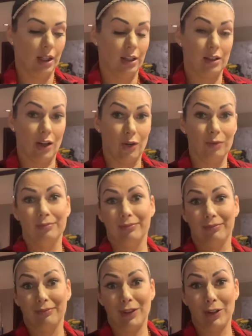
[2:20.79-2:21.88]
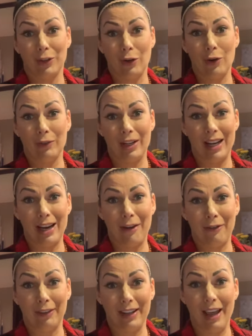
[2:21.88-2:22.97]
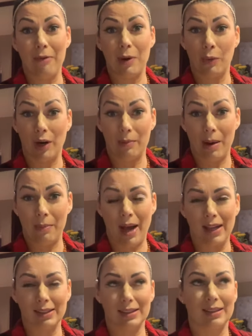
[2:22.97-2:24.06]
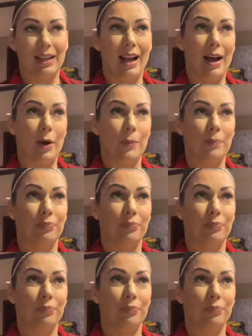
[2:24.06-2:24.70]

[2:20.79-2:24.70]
So during COVID, I definitely have been wearing my masks. Now,